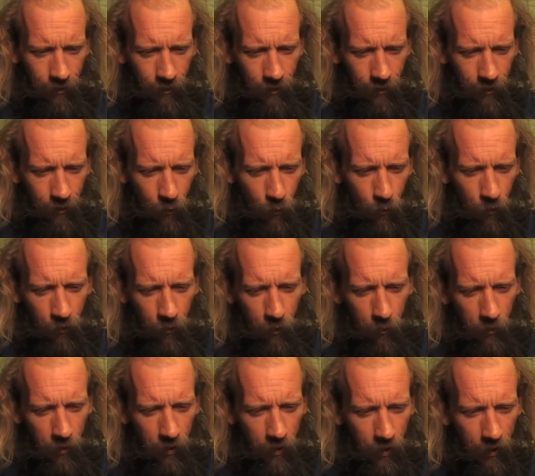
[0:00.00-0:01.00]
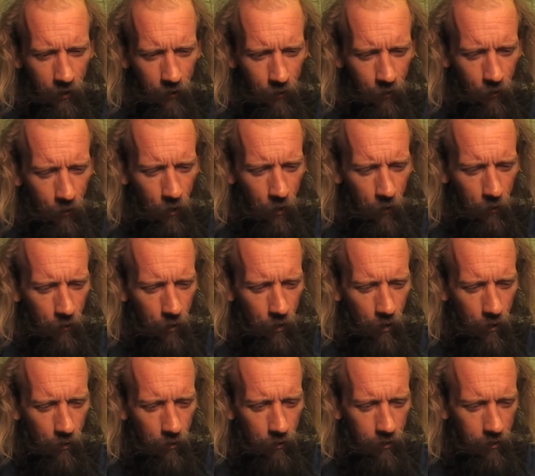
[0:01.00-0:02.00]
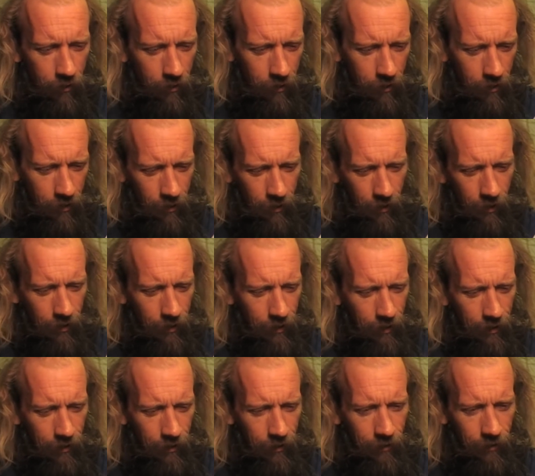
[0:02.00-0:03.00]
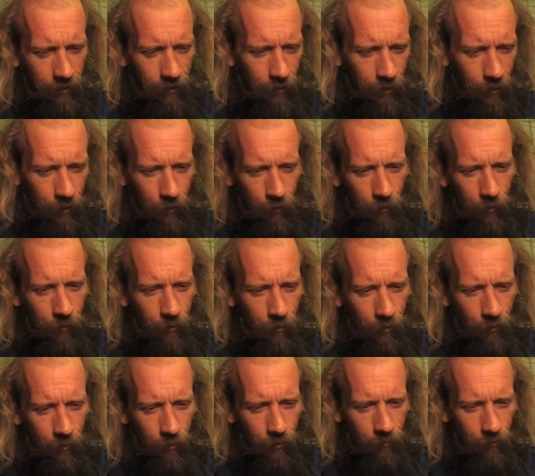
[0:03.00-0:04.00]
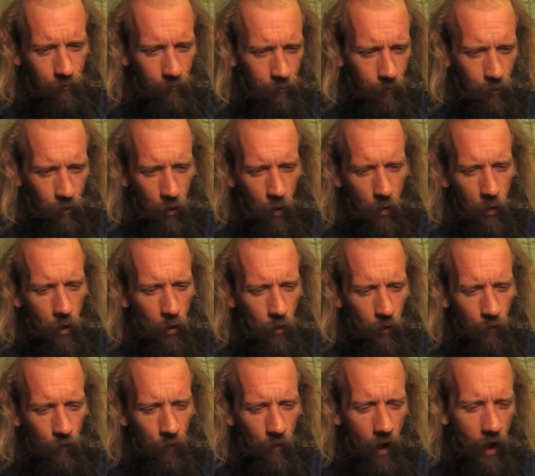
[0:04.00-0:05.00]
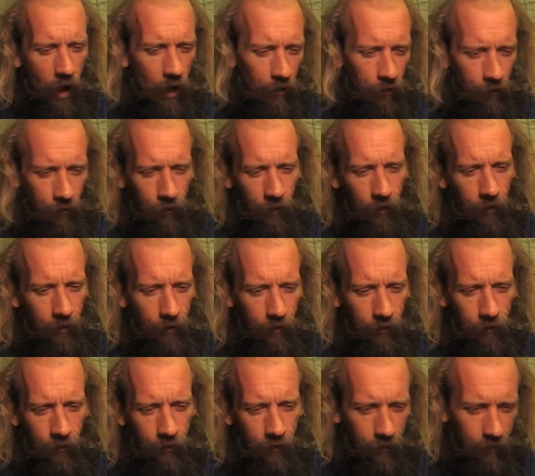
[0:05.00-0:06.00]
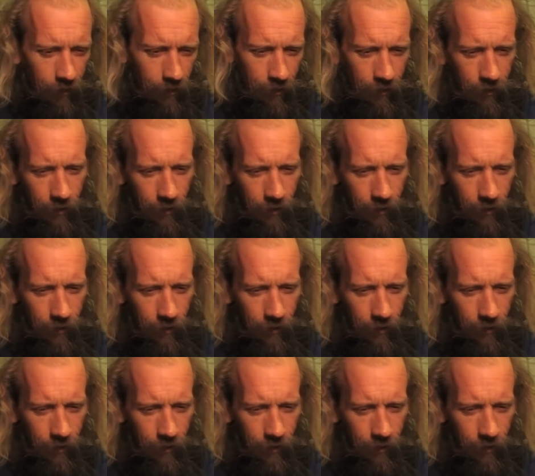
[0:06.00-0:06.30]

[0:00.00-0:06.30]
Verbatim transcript: There's always going to be things you don't know you can go and look for answers.